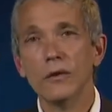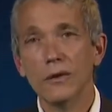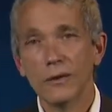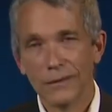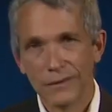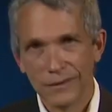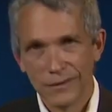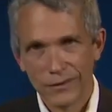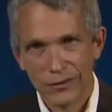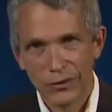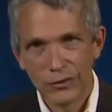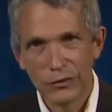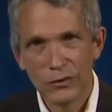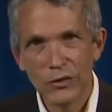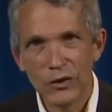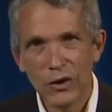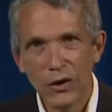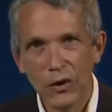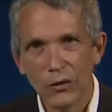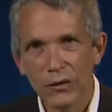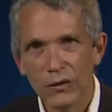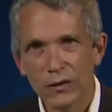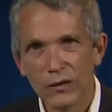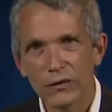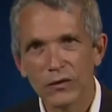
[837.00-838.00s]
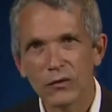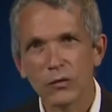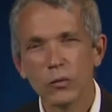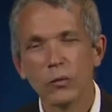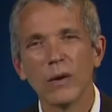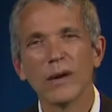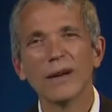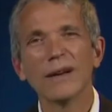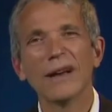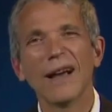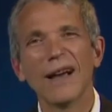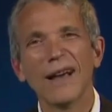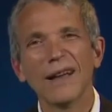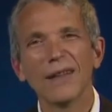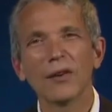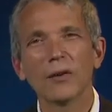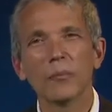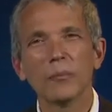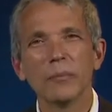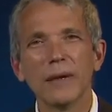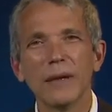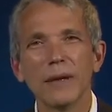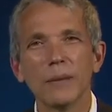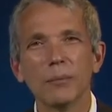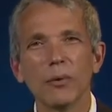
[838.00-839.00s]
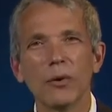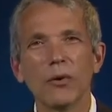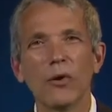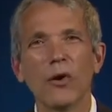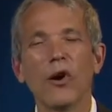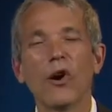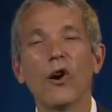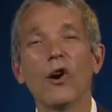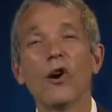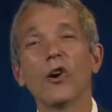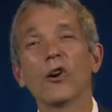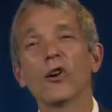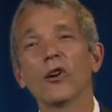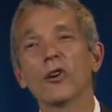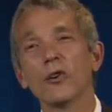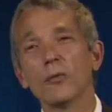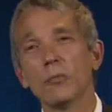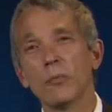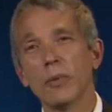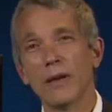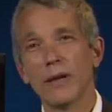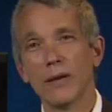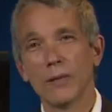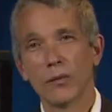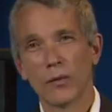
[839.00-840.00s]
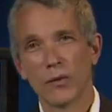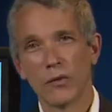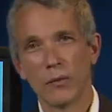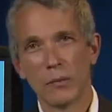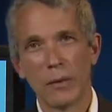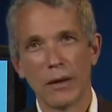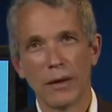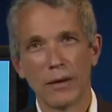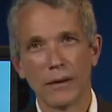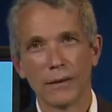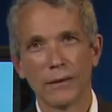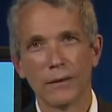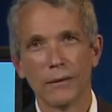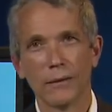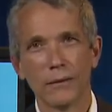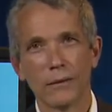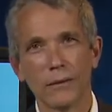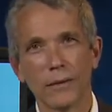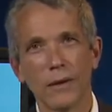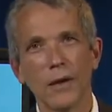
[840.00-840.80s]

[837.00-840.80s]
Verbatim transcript: to notice when other people aren't being responsive.